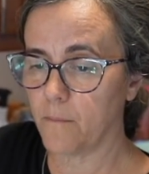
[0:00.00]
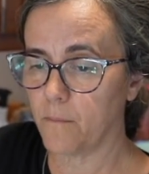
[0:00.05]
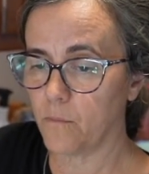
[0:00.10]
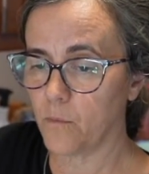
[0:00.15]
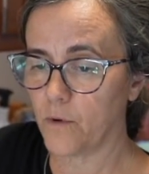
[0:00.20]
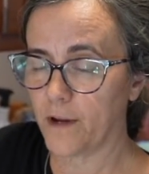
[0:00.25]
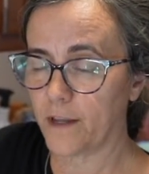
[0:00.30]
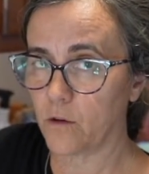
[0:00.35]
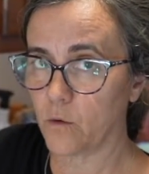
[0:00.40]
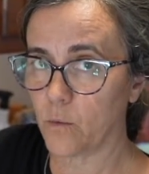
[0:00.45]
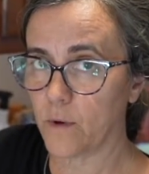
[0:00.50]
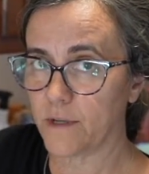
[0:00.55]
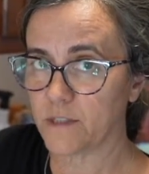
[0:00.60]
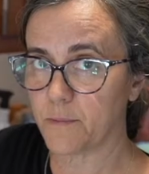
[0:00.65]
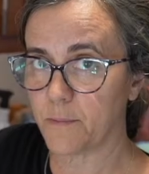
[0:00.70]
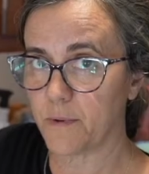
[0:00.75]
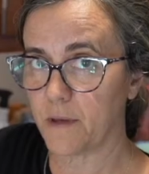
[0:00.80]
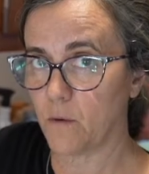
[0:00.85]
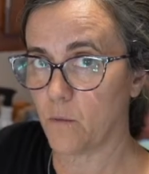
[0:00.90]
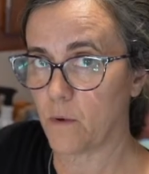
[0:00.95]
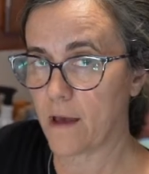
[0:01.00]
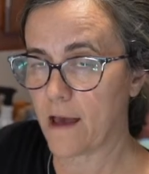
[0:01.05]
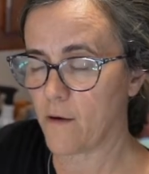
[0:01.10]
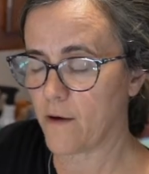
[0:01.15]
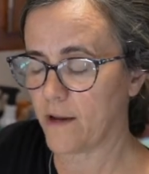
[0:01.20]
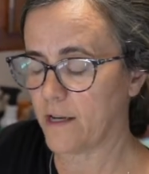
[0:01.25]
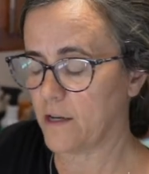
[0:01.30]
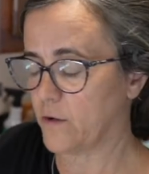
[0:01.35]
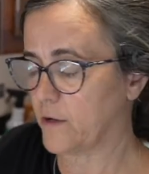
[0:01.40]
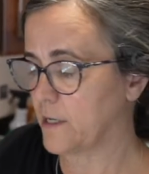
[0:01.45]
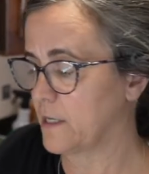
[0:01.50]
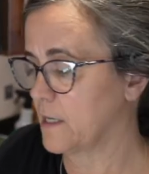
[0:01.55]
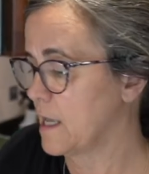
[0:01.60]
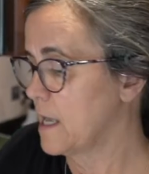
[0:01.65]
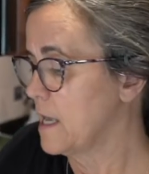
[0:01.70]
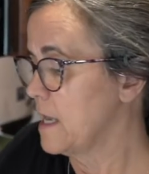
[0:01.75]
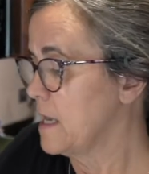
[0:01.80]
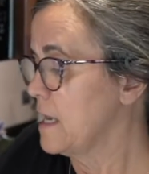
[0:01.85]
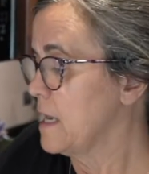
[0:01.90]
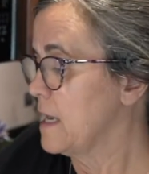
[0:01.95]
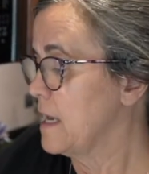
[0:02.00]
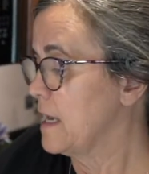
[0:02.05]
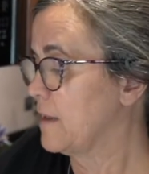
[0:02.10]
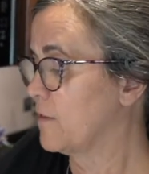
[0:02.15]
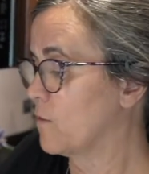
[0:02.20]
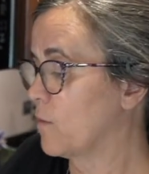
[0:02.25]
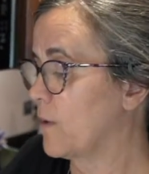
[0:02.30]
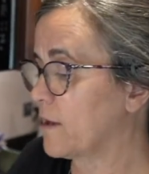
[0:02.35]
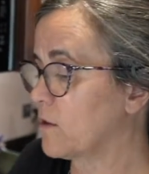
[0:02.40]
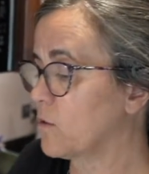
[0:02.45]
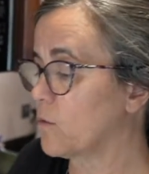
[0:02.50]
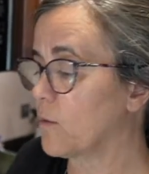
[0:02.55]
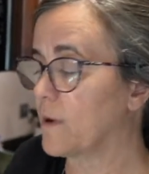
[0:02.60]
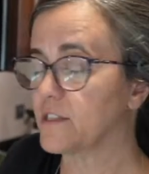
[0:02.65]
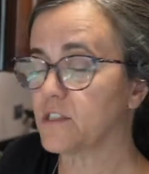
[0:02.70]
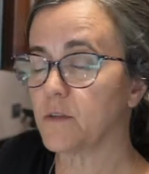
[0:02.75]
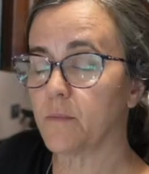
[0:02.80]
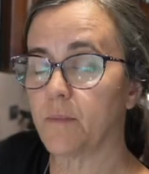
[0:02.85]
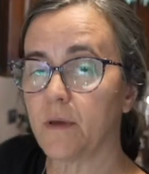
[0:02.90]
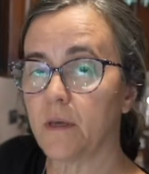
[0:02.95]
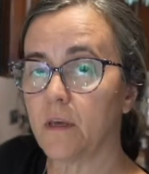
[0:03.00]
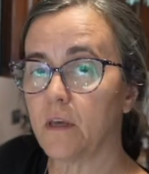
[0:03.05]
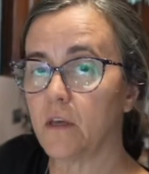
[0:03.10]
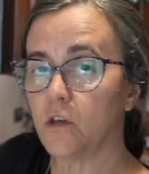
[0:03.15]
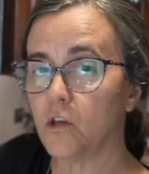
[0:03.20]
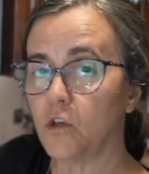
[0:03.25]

regular recipe and how I do it. In the regular recipe,